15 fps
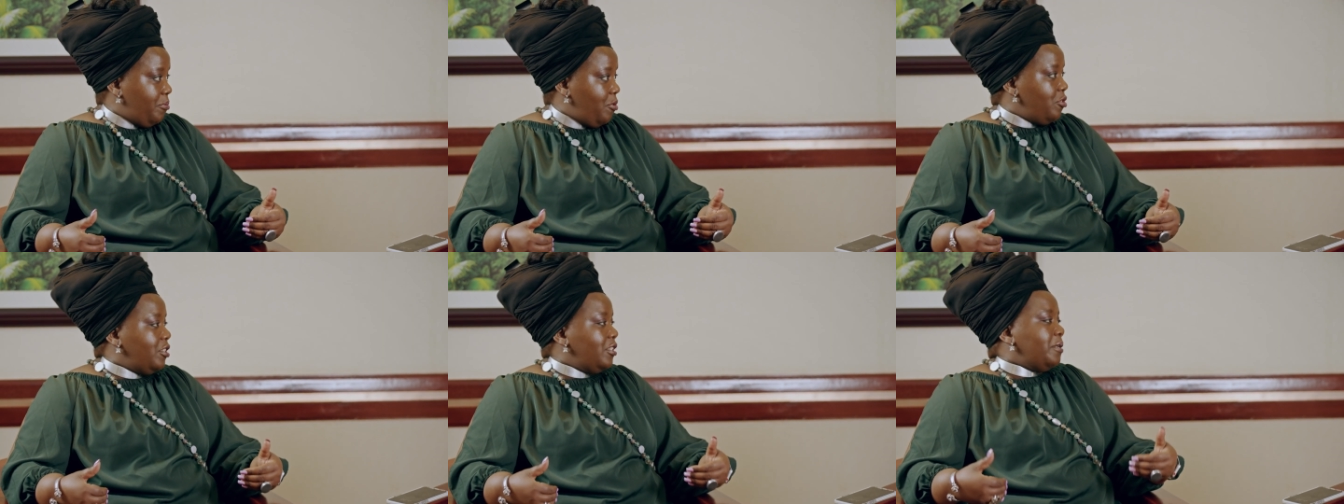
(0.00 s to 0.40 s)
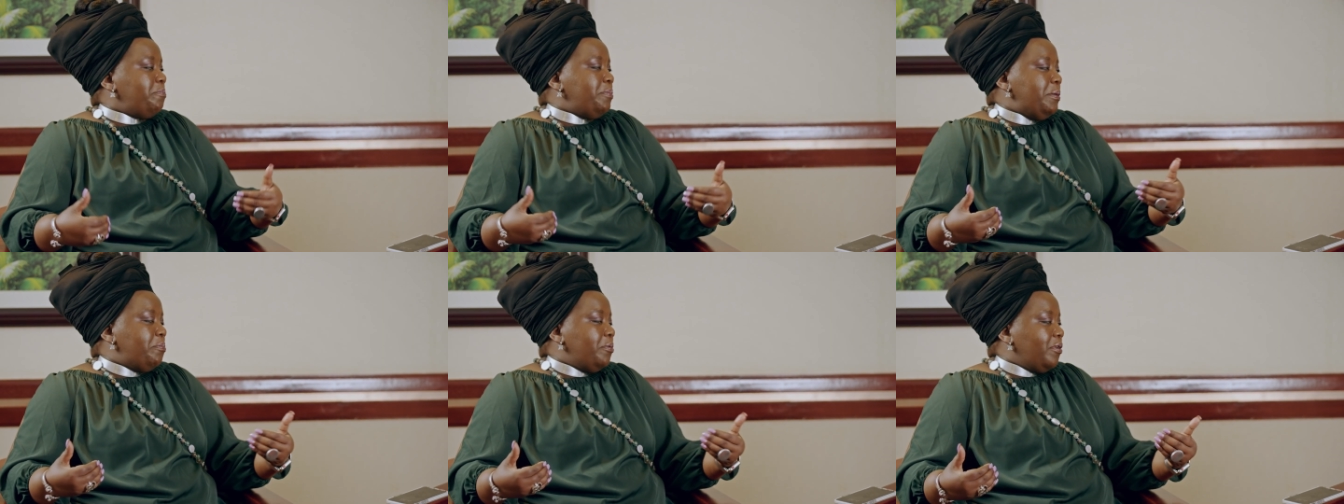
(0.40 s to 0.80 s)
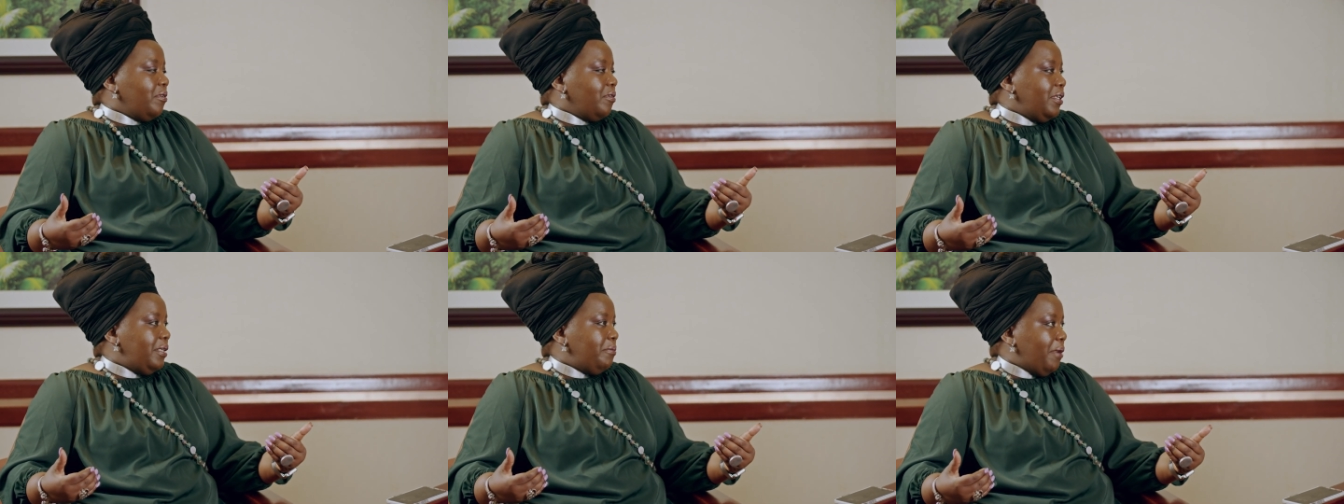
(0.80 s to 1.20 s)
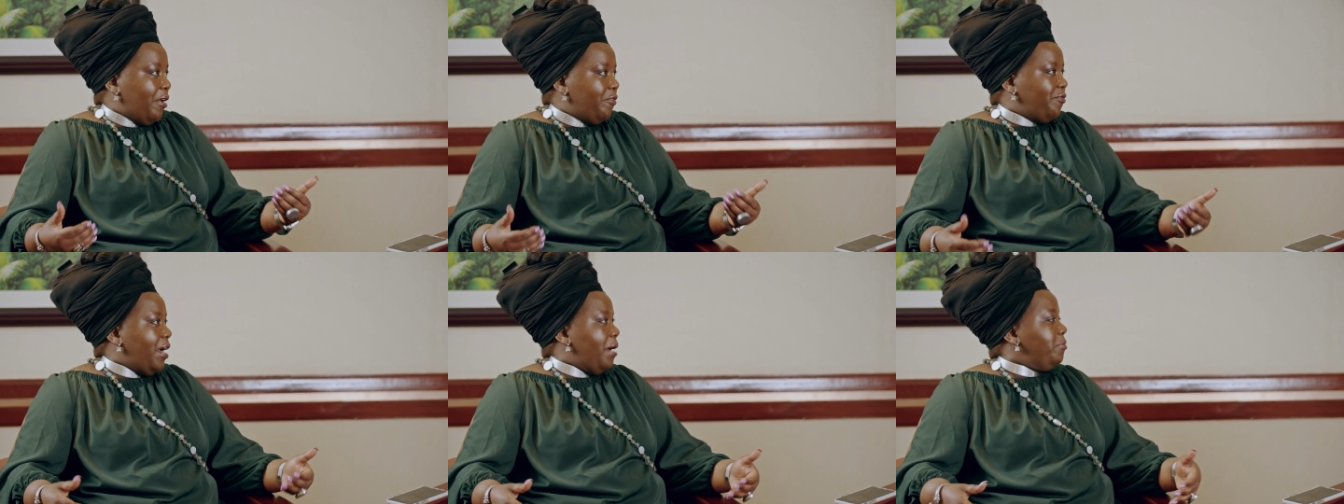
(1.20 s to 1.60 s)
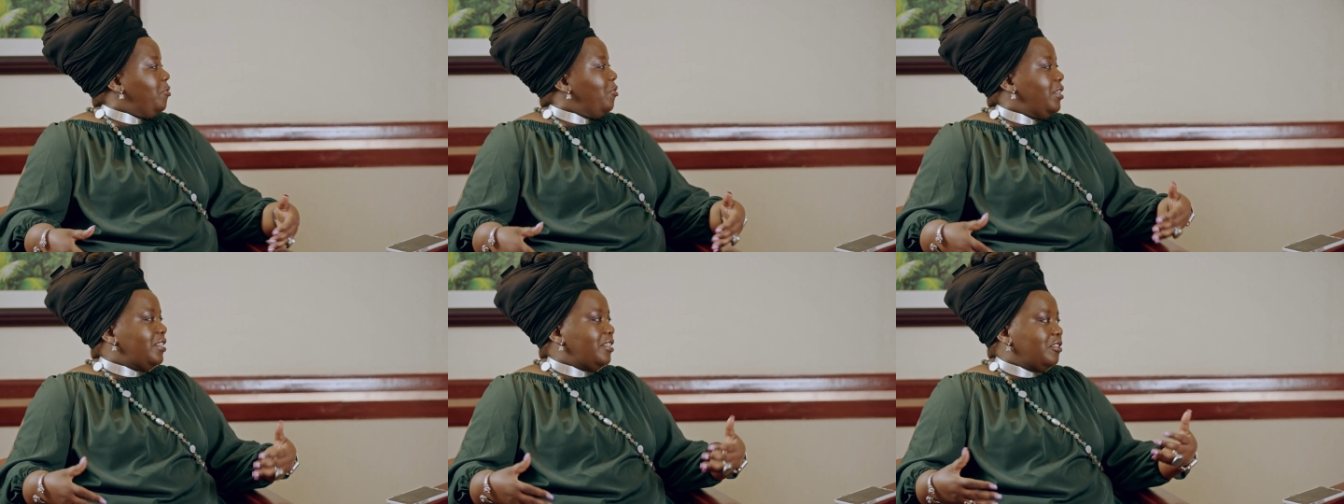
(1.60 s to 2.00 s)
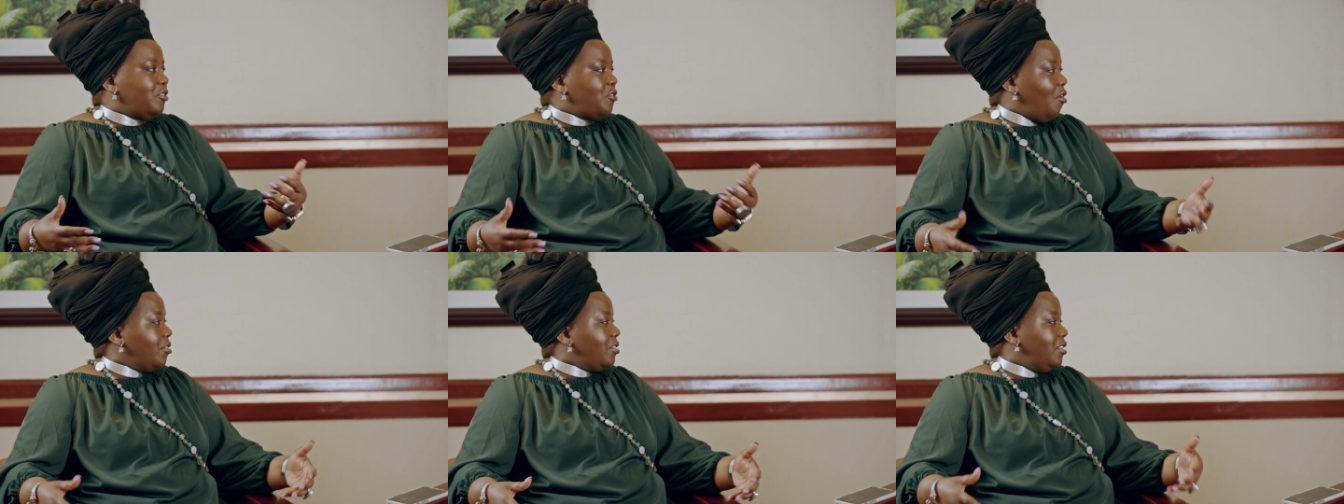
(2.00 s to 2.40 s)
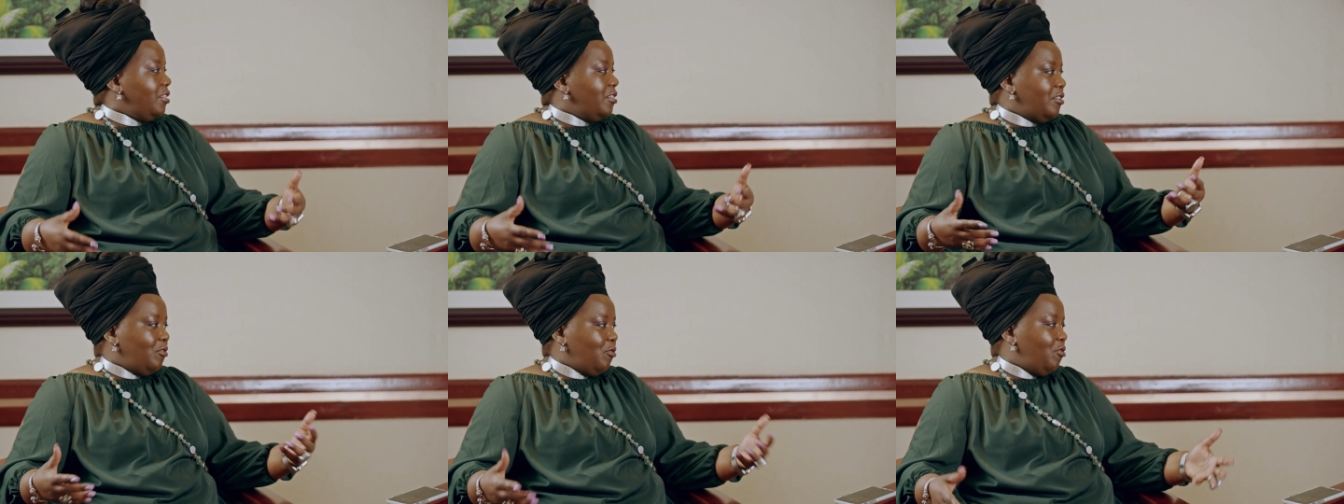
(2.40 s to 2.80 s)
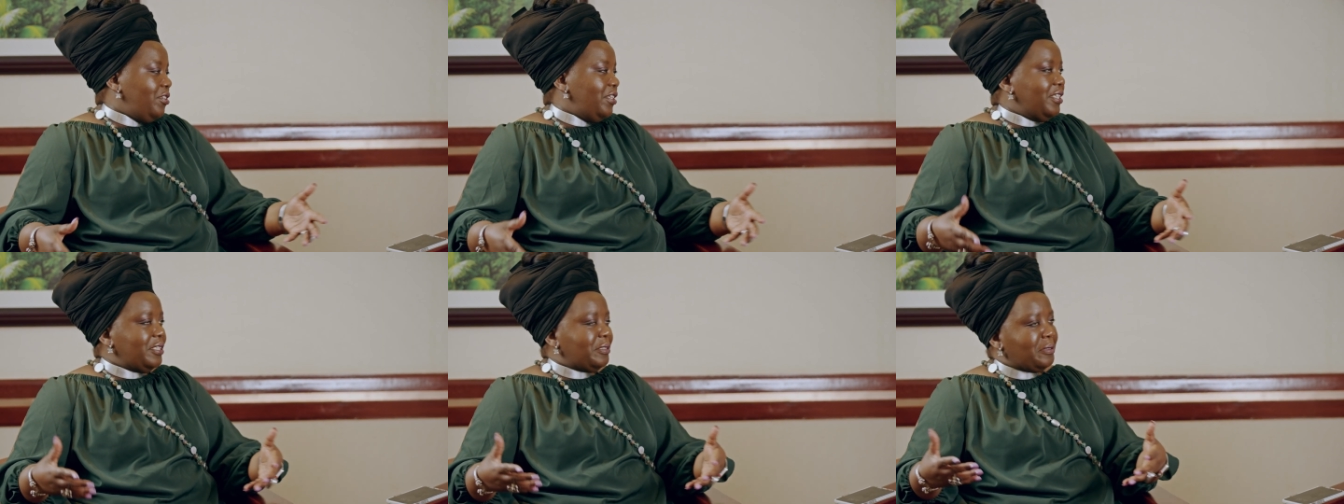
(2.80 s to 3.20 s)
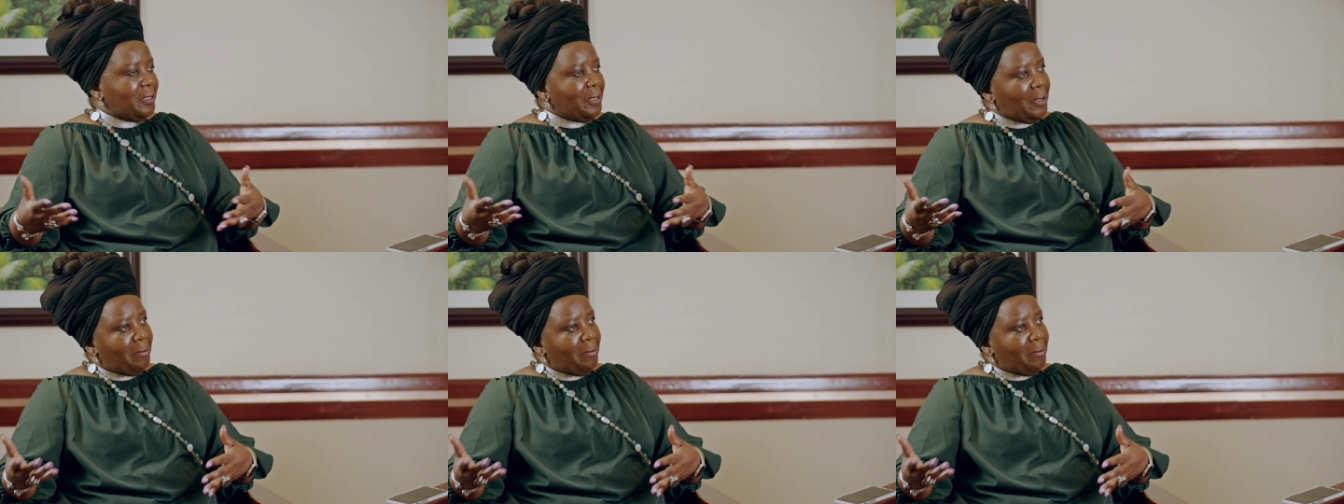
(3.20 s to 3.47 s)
Most of the people in my family were either doctors, lawyers,